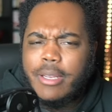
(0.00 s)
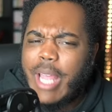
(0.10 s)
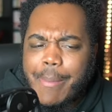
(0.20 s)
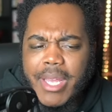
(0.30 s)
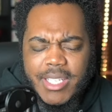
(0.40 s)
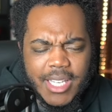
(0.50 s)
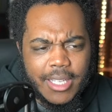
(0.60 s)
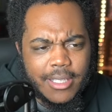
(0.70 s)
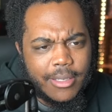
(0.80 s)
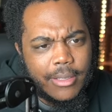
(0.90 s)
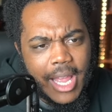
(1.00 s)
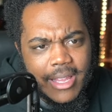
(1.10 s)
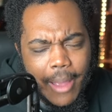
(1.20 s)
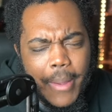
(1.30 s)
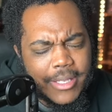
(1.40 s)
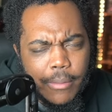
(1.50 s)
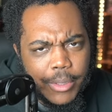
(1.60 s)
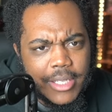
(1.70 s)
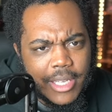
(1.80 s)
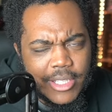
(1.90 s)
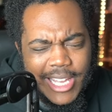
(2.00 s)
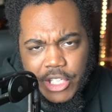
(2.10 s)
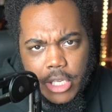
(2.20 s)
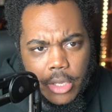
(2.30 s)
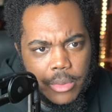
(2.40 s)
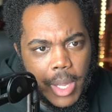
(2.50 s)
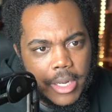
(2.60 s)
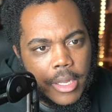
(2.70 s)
That makes sense. That that makes complete sense that she knows about it.